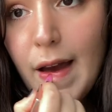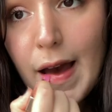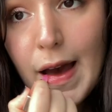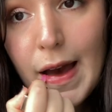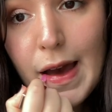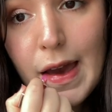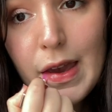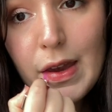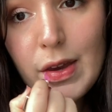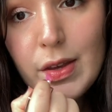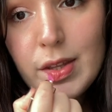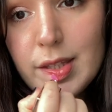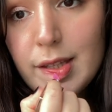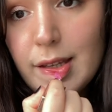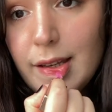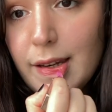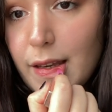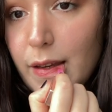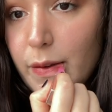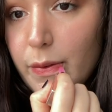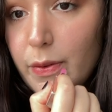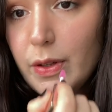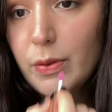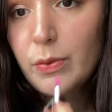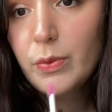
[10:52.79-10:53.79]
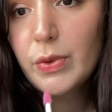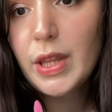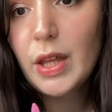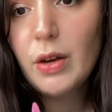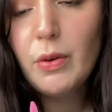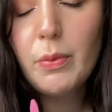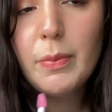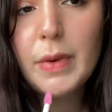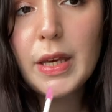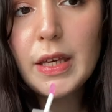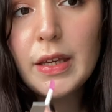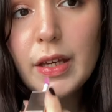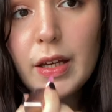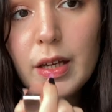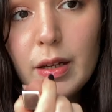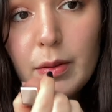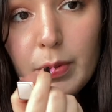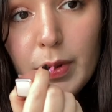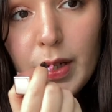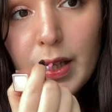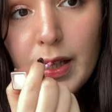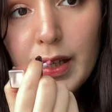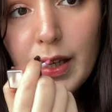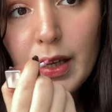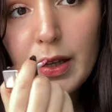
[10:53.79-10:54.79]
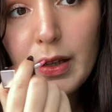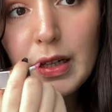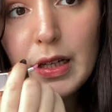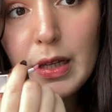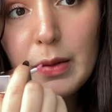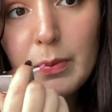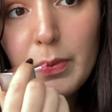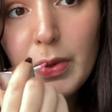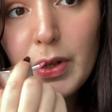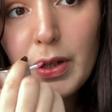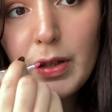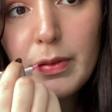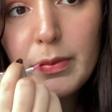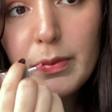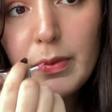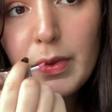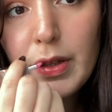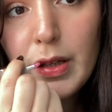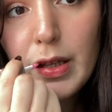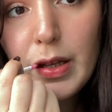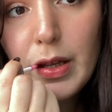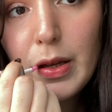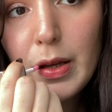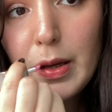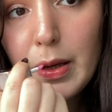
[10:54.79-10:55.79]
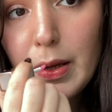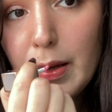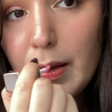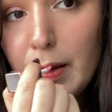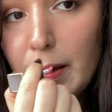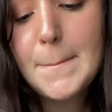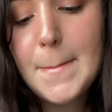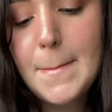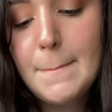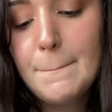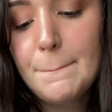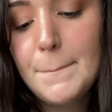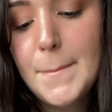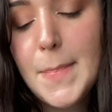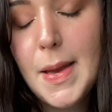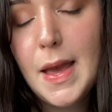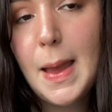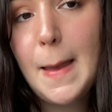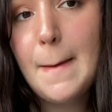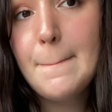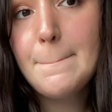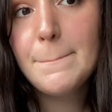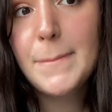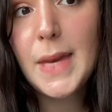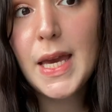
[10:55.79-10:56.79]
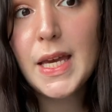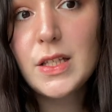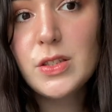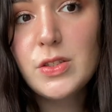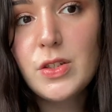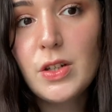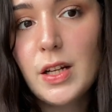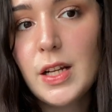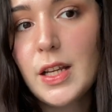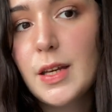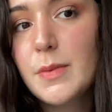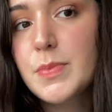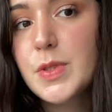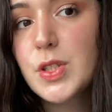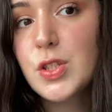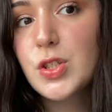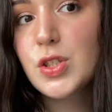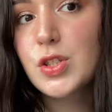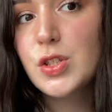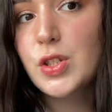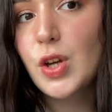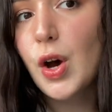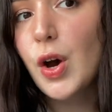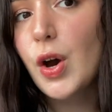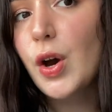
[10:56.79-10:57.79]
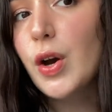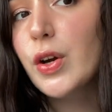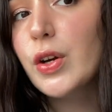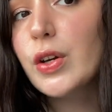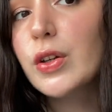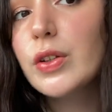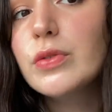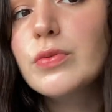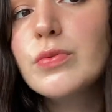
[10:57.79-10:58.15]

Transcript: I use it even without makeup, like a lip balm. It makes your lips so